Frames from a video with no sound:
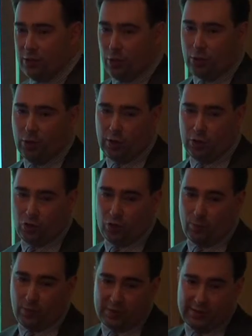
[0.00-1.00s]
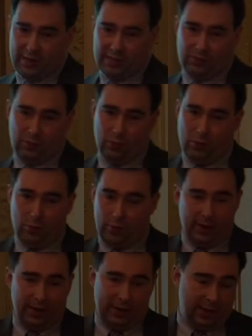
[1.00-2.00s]
is not going to persist
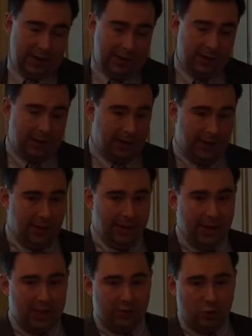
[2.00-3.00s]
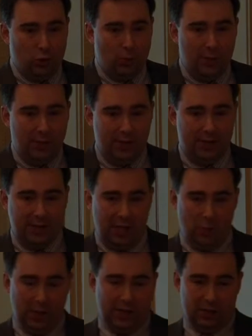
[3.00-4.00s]
for an extra 2 periods
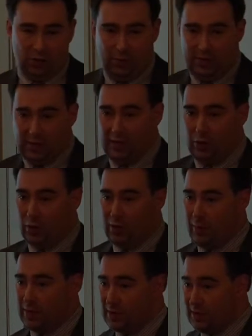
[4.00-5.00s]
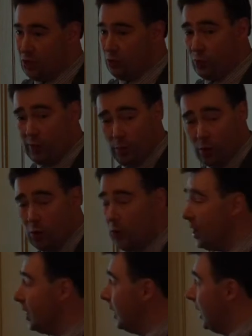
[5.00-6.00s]
anyway, so basically it only makes decisions for tomorrow.
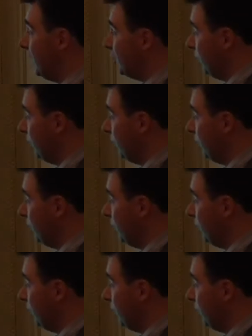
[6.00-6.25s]
And